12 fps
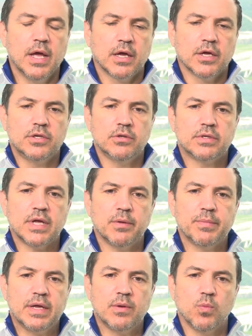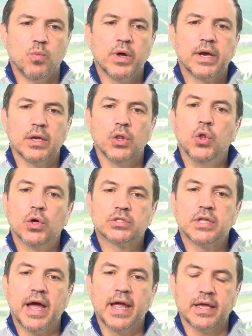Could you tell me what it looks
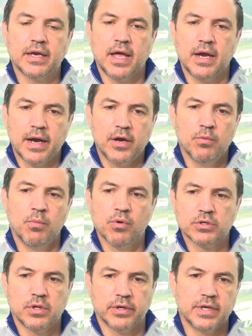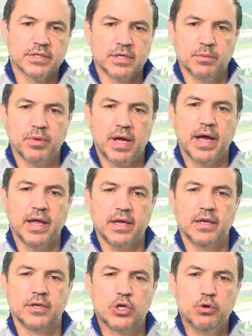like? And I know Moore's law doesn't apply
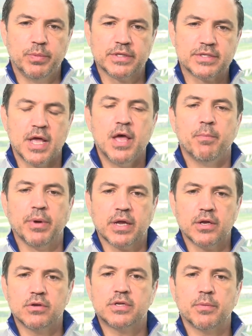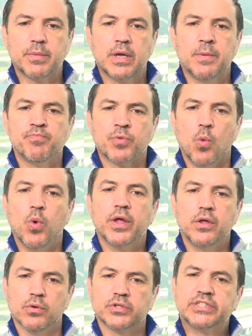in qubits, but can you tell me what
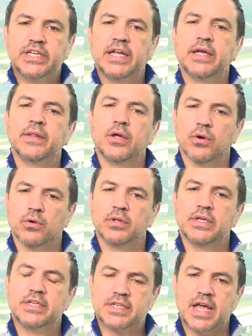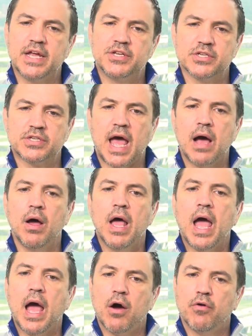you're seeing in the early stages,
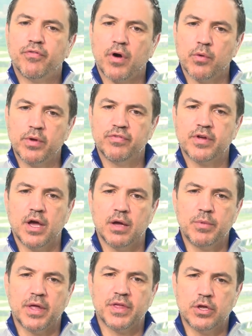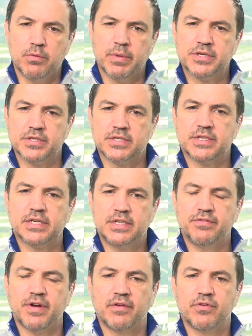how far we've come? I think you mentioned
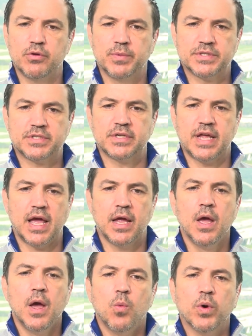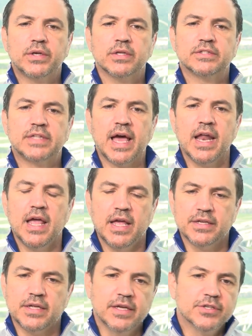65 qubits today. What does that,
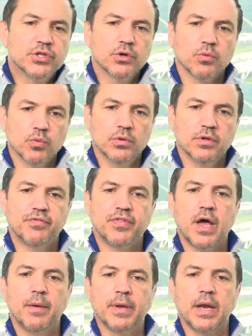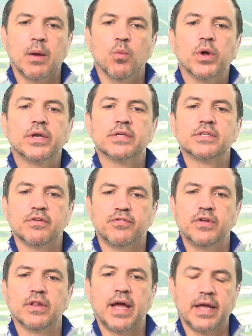is there a rule of thumb, and what does it
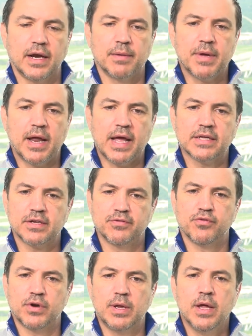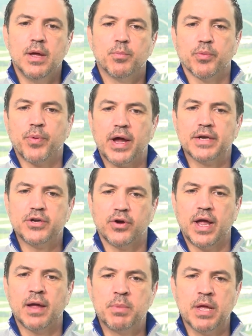feel like? And I'm not asking for any proprietary
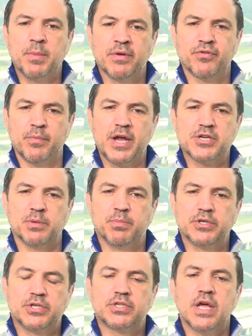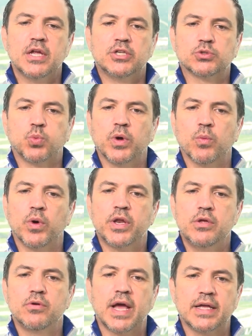IBM information, but just what are
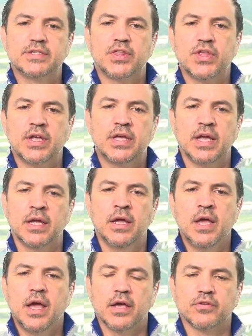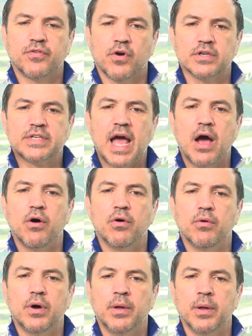you guys thinking as far as
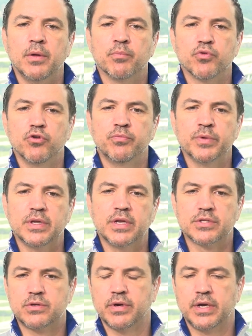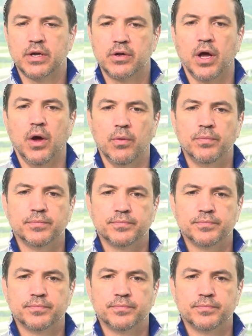how improvement is going to go?